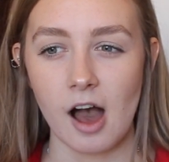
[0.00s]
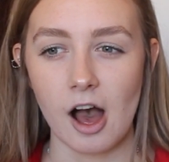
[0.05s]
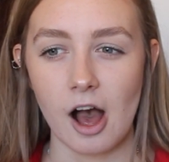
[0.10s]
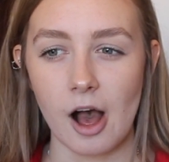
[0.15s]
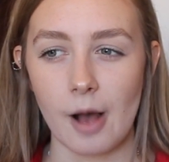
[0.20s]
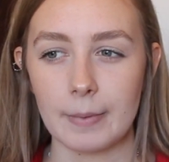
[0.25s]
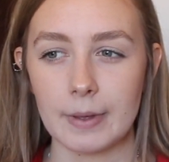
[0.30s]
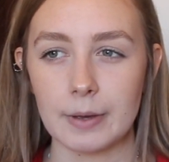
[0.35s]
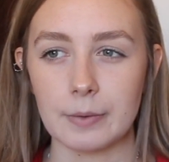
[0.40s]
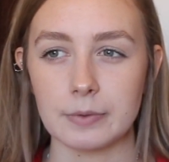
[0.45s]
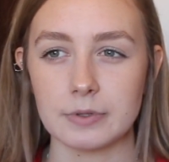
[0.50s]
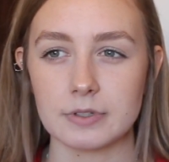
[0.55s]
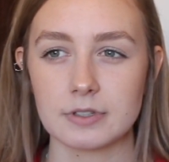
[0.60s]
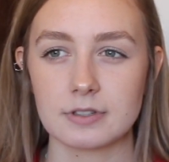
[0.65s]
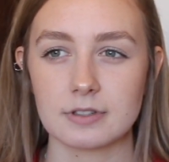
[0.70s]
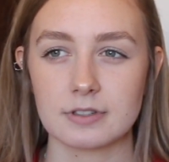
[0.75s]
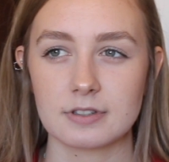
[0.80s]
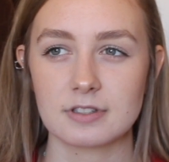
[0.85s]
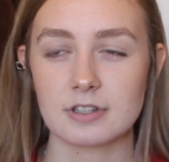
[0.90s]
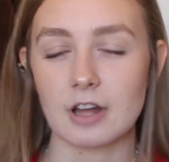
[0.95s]
It was
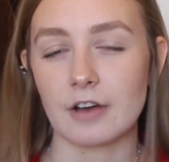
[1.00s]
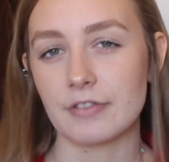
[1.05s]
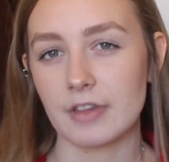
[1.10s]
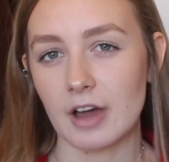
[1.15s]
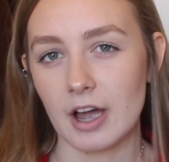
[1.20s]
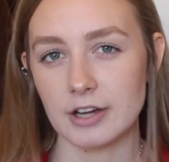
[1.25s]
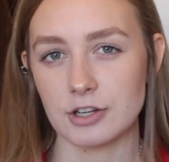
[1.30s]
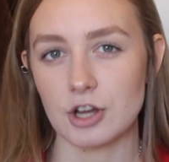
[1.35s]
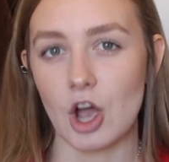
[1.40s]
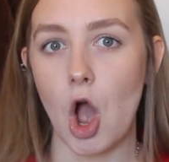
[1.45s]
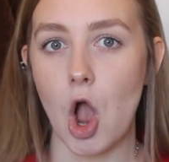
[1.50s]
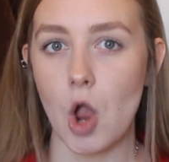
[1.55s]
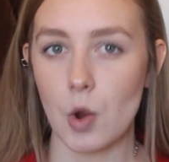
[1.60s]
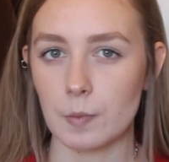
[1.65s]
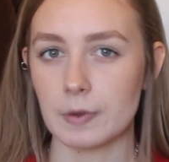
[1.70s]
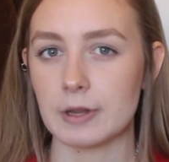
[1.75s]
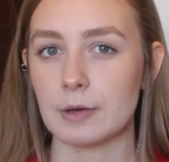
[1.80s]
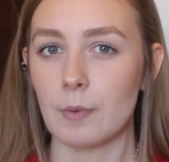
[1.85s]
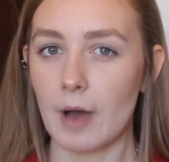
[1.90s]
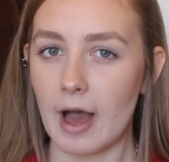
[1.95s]
stuff that I'd
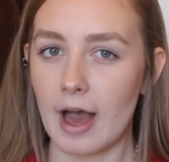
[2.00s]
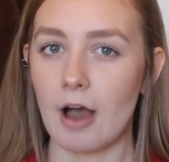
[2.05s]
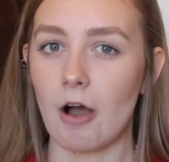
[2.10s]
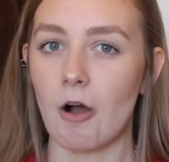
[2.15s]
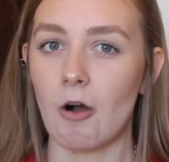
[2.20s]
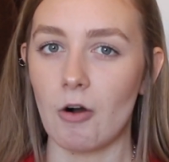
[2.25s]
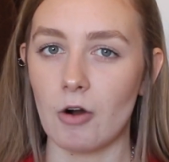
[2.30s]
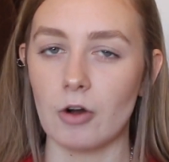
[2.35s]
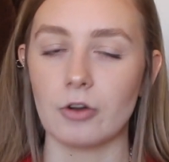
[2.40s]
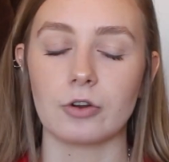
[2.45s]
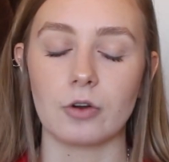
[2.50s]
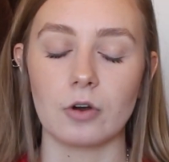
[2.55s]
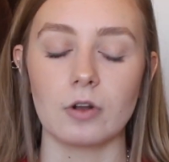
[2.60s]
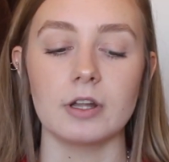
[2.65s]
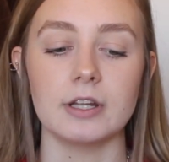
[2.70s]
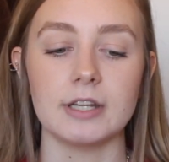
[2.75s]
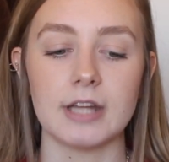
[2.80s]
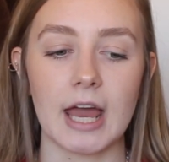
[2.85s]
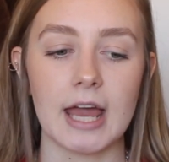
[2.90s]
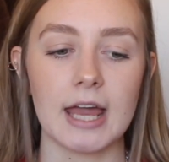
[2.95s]
only wear on
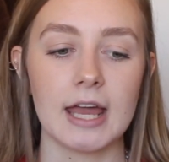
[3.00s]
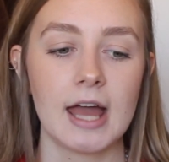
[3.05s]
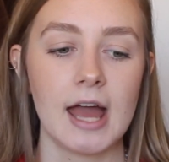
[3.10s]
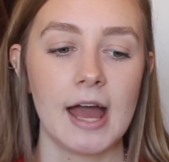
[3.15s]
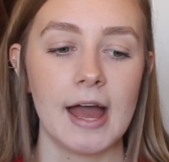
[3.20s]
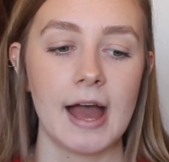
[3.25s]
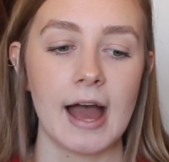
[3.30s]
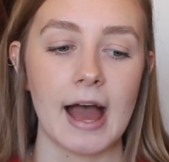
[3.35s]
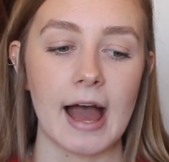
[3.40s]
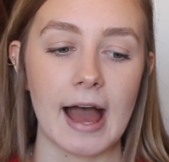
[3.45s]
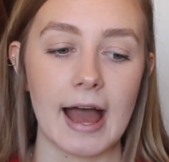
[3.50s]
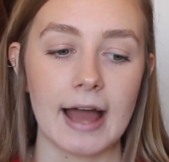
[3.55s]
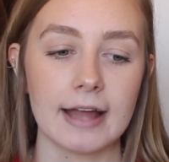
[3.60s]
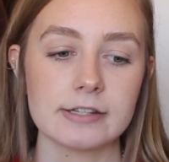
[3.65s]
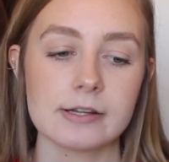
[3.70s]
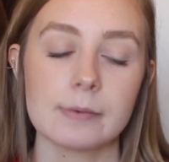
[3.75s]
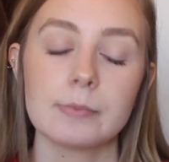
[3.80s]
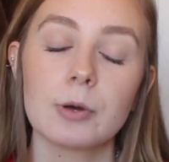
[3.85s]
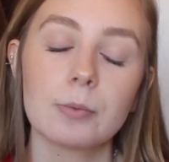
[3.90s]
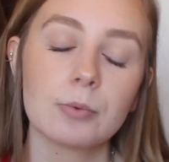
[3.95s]
holiday,
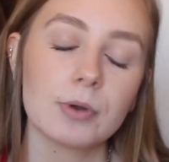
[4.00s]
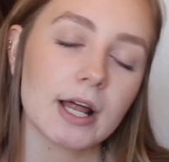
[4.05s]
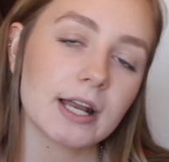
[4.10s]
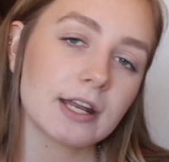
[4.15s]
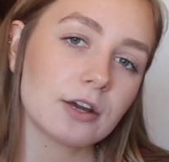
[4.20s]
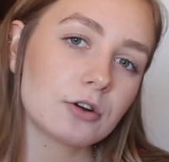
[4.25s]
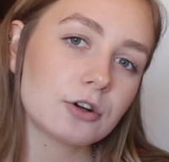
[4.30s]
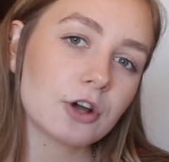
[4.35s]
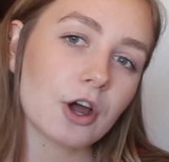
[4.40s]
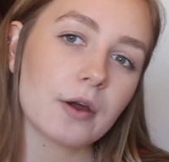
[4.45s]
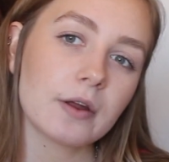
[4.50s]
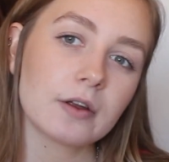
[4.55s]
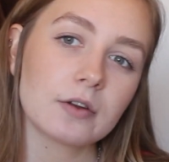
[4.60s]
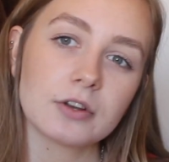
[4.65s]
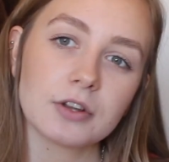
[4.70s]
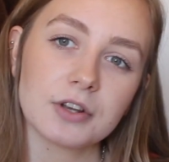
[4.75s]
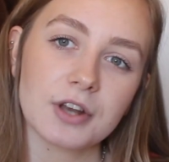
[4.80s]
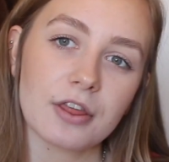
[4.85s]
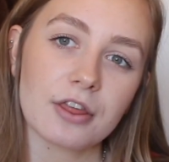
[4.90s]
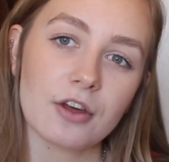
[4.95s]
and I'm not planning on going
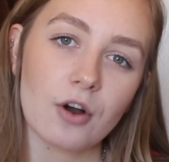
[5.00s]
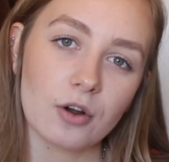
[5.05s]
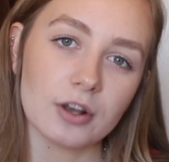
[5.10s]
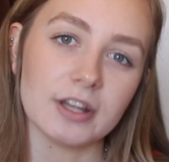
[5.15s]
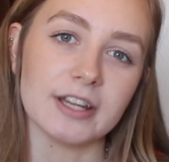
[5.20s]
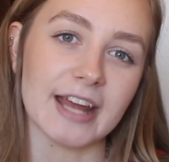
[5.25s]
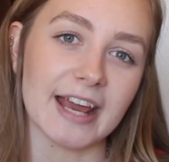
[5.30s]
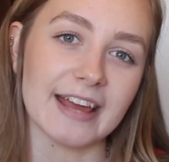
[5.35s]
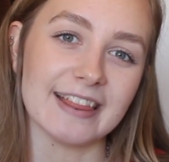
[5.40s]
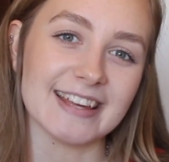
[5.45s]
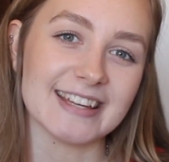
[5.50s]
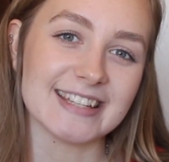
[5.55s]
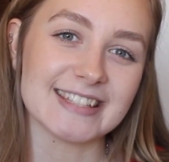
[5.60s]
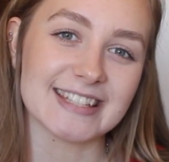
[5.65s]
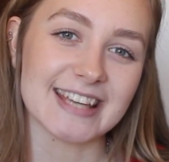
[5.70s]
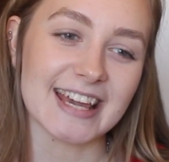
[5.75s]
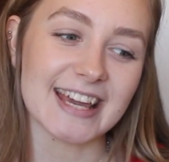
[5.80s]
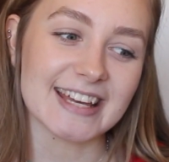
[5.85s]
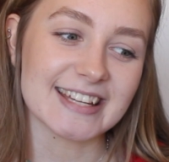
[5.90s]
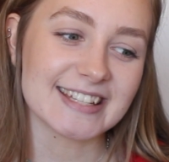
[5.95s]
on another holiday
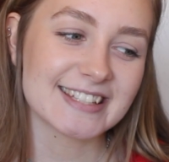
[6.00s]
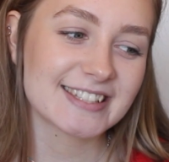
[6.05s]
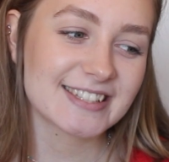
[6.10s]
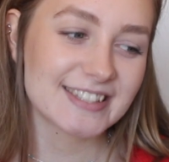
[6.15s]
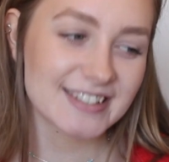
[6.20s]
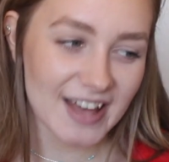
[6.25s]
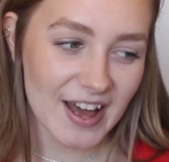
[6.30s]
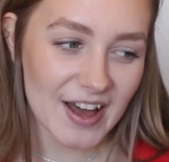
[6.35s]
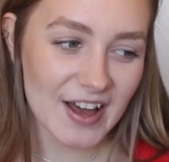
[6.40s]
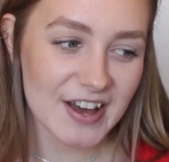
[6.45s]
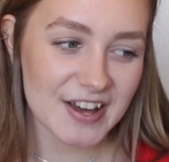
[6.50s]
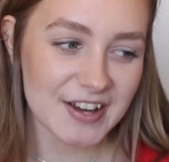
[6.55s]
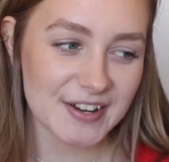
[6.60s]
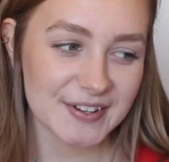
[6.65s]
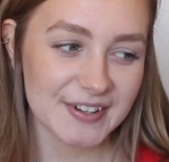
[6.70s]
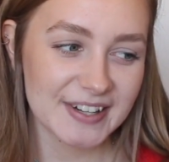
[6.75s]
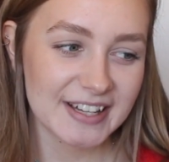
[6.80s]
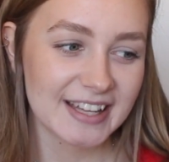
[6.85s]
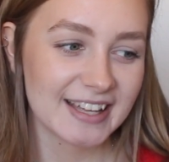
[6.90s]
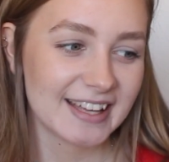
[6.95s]
this year,
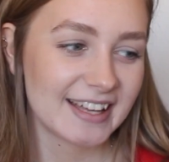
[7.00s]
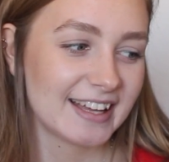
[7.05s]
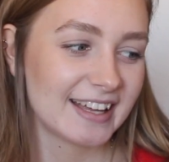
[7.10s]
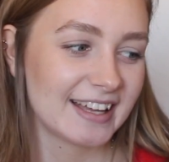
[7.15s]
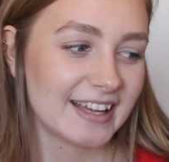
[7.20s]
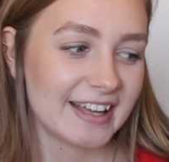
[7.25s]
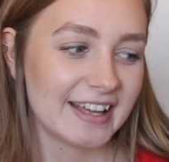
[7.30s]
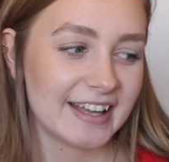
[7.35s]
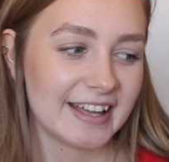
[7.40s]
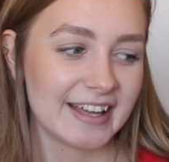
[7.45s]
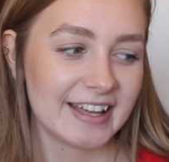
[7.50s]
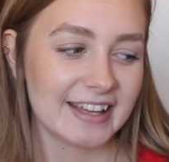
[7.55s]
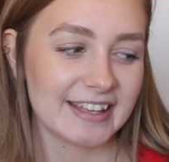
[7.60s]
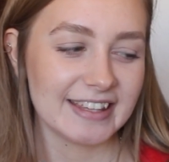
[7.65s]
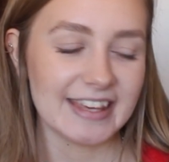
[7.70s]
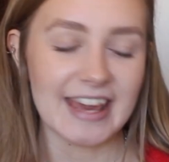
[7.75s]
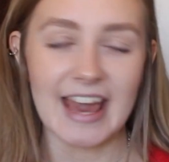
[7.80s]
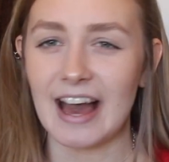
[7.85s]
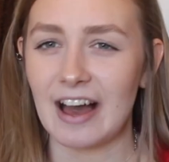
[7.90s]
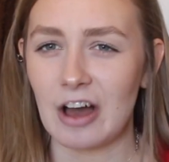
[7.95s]
so
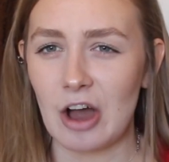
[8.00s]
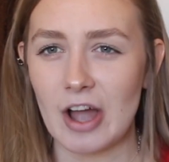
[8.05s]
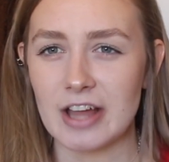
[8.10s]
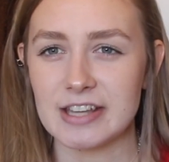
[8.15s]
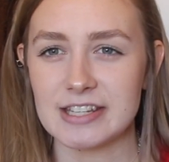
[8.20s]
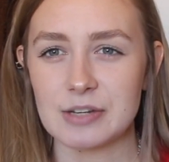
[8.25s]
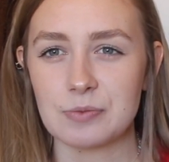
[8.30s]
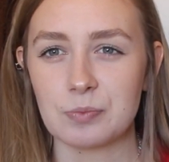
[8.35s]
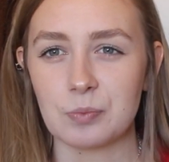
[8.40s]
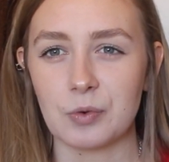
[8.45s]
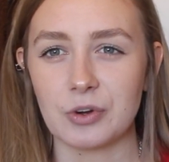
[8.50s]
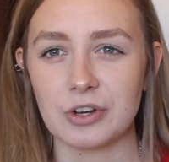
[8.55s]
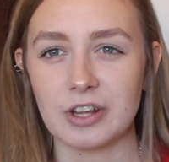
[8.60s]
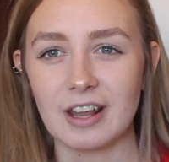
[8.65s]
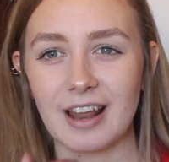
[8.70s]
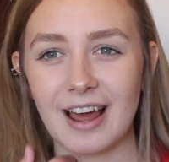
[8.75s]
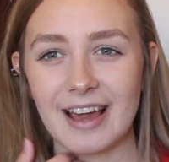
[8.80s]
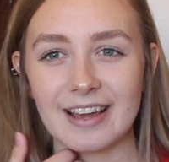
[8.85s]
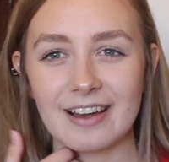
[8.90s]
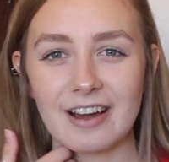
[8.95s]
yeah, I didn't want
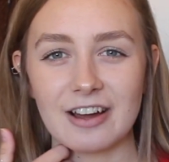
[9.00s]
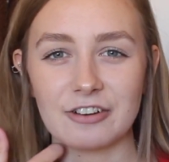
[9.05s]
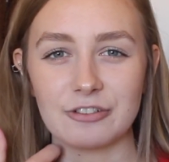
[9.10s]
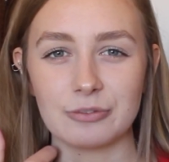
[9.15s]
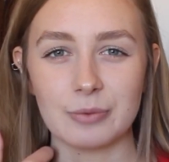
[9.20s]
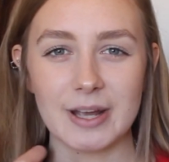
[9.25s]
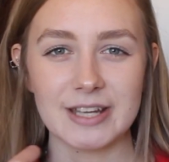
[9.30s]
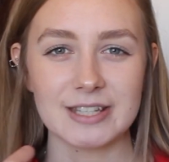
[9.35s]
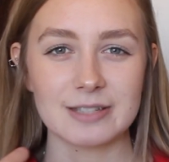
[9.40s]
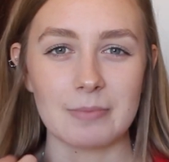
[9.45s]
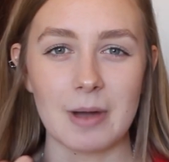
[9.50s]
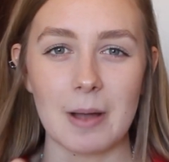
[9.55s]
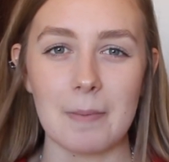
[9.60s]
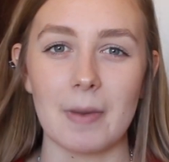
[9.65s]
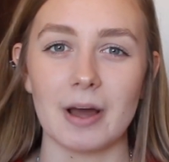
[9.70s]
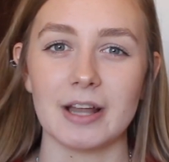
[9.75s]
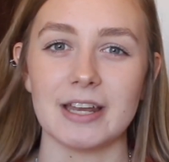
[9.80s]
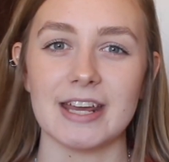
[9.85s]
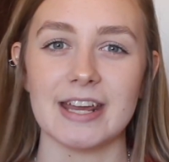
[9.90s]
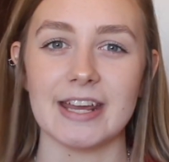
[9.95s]
to like kind of waste my
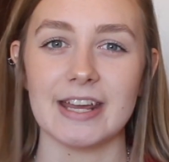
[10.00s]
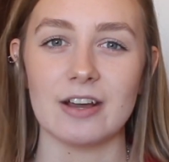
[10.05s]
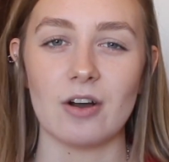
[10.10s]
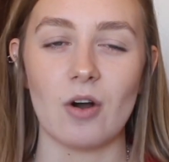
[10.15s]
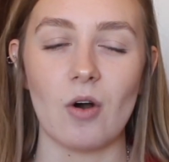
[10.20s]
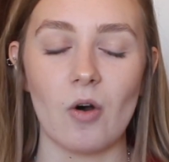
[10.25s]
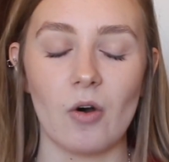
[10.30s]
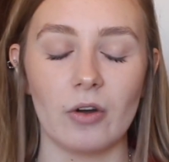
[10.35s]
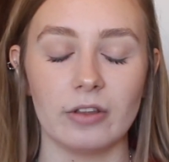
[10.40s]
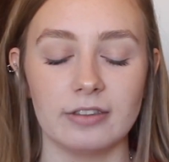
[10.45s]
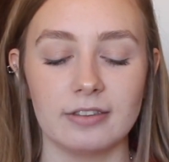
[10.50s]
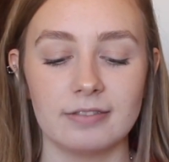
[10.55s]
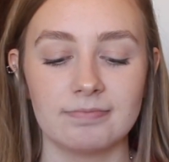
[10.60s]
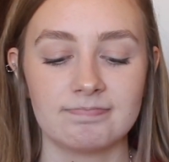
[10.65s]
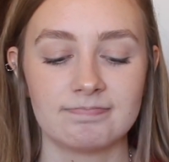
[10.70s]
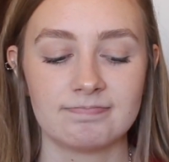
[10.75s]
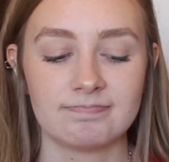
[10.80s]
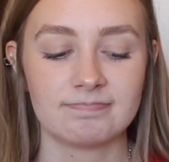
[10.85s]
money on